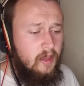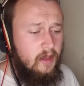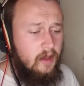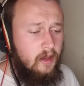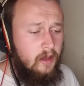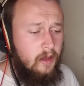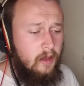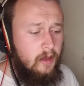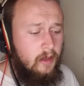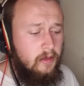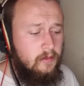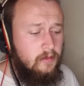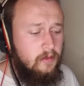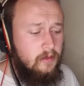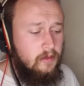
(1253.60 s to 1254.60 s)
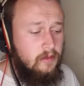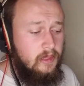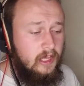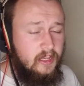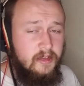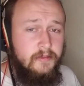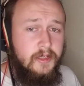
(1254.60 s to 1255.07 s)
uh,
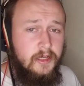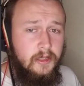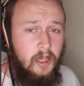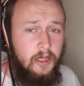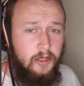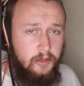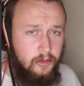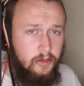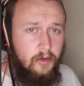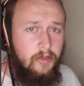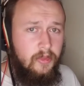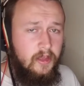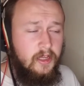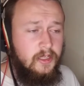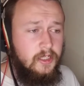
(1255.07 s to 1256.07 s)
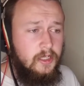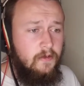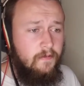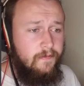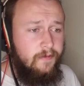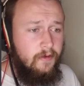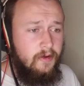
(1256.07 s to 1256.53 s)
that can be a good thing
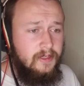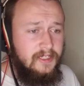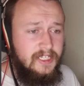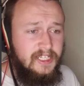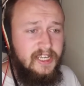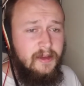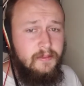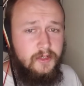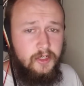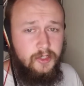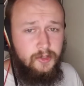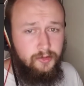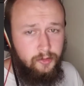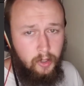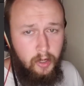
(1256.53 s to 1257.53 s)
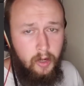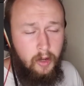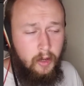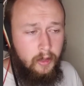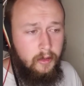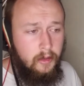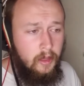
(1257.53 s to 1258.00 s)
for a D M to draw
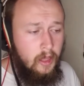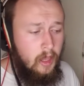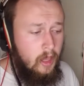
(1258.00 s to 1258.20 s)
on.